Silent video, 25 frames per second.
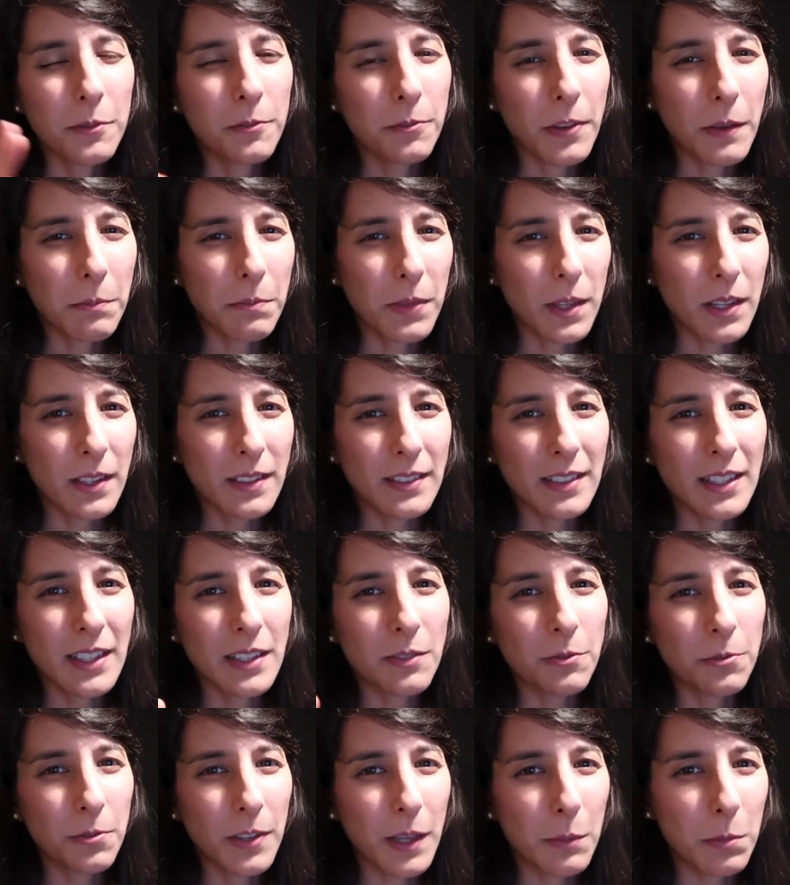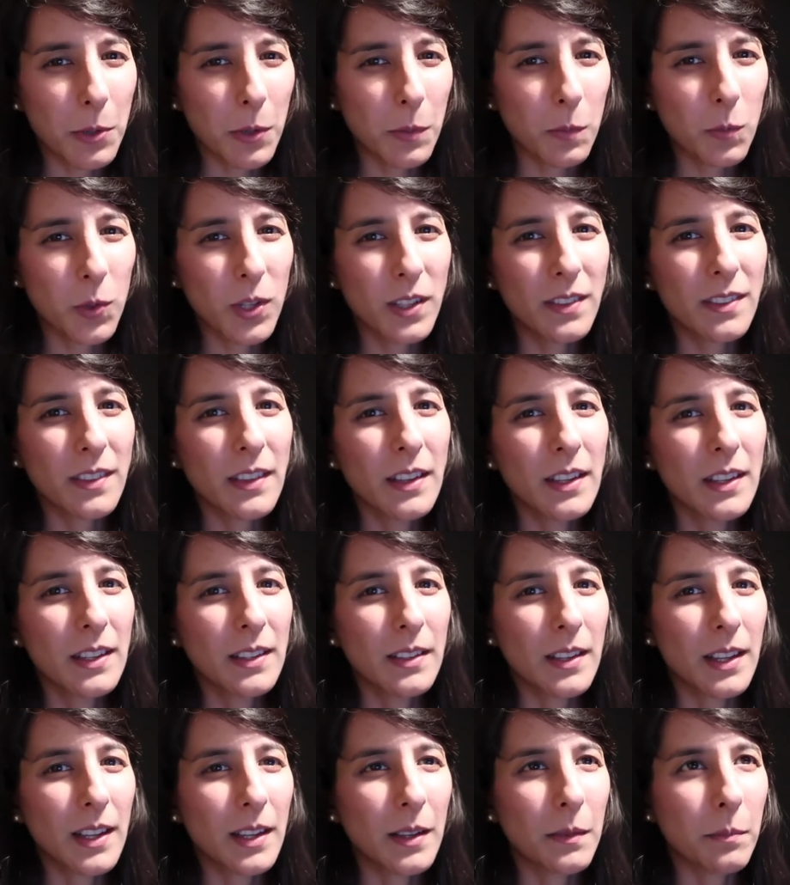Feb 13, Feb onwards,
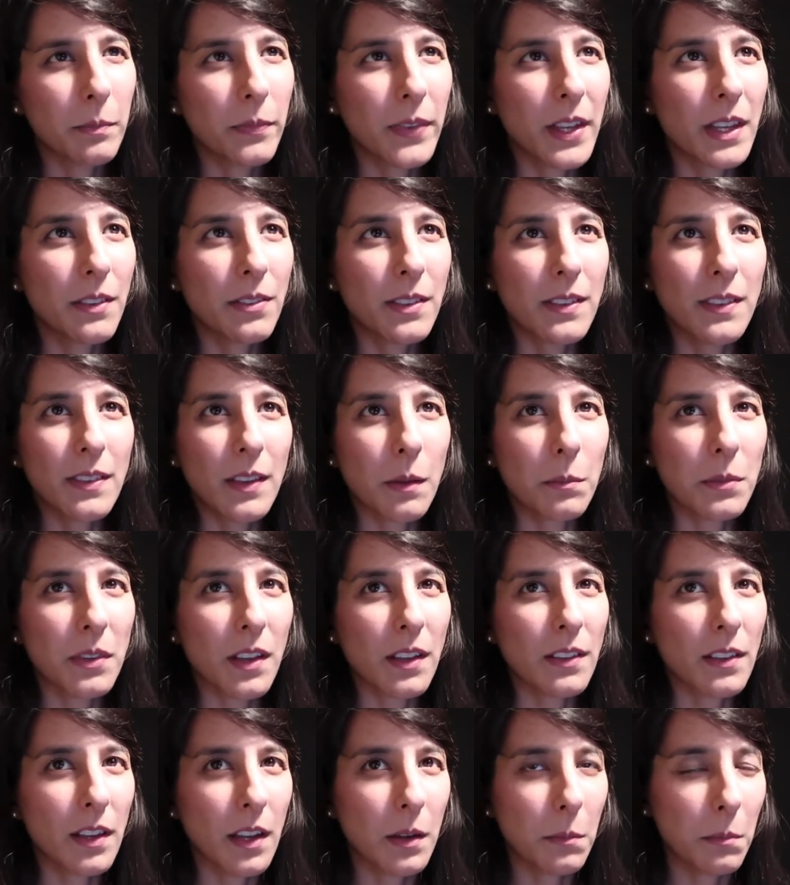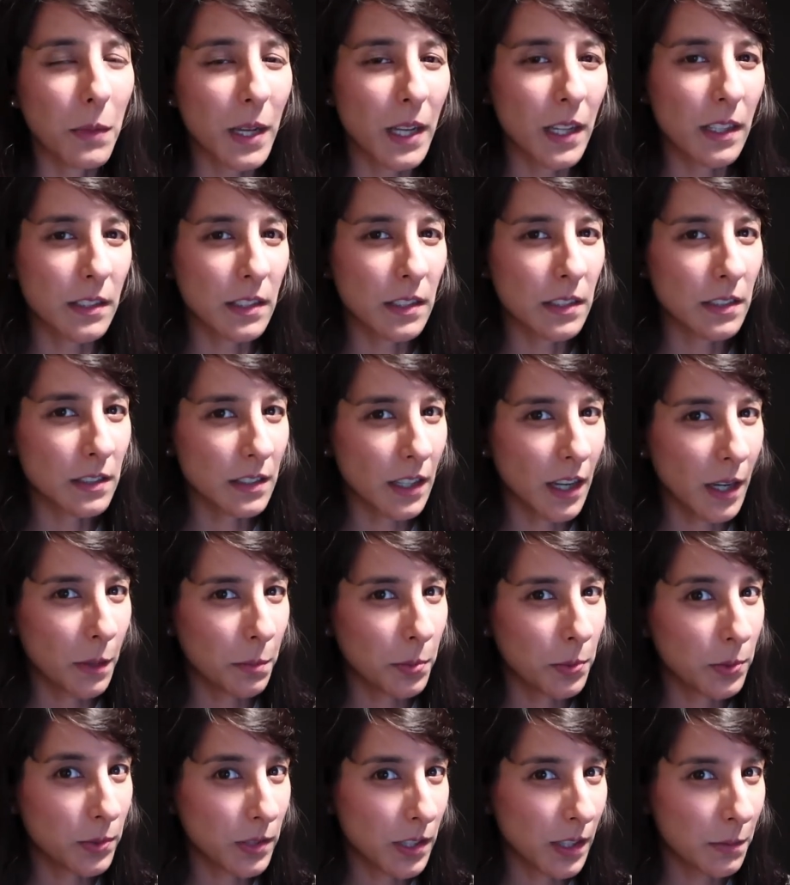um, even some signs kind of March,
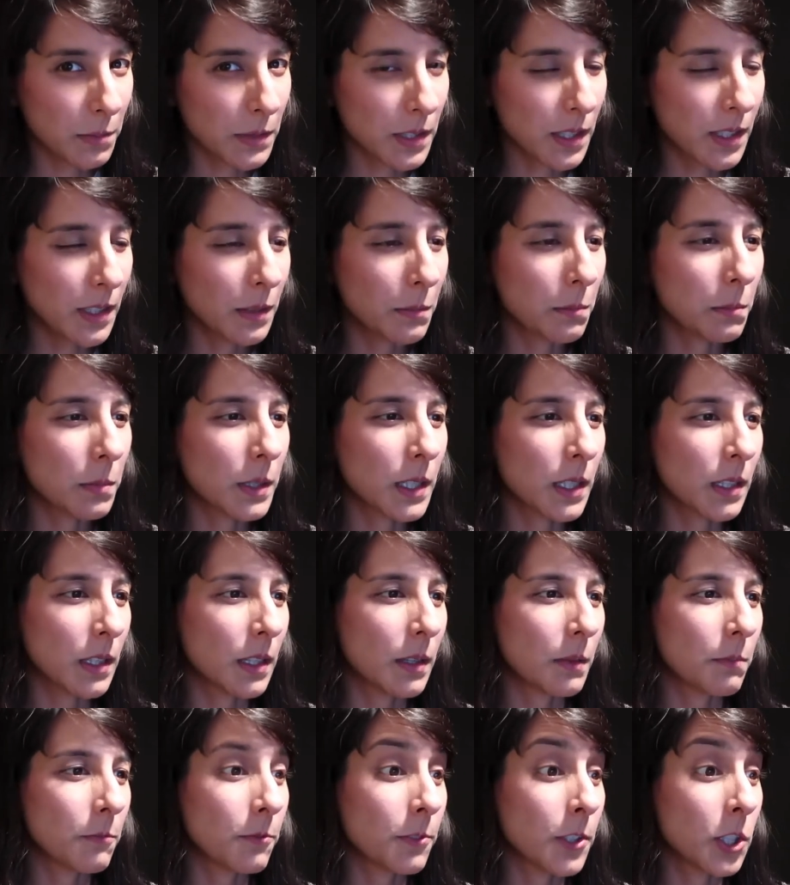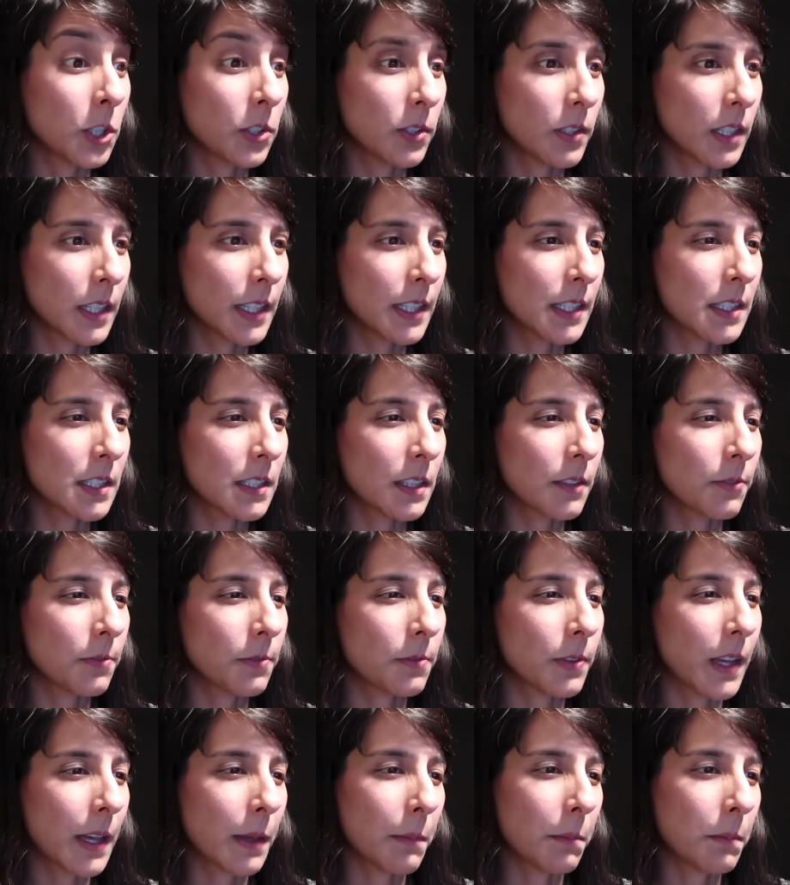April type time. But um, for you guys,
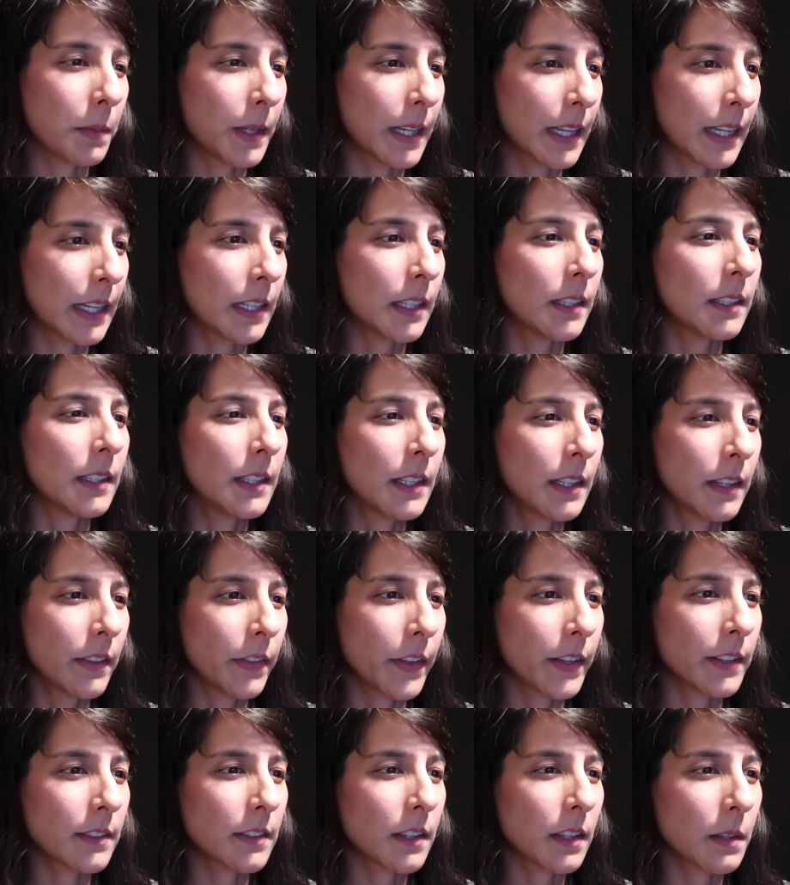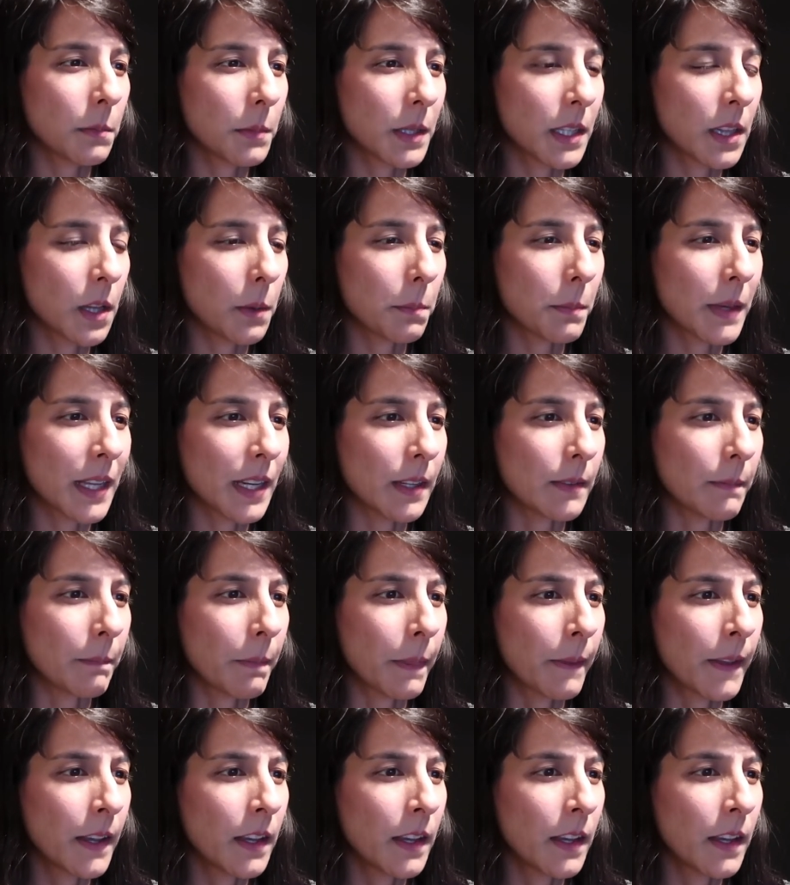Feb, yeah, things are going to be a lot better.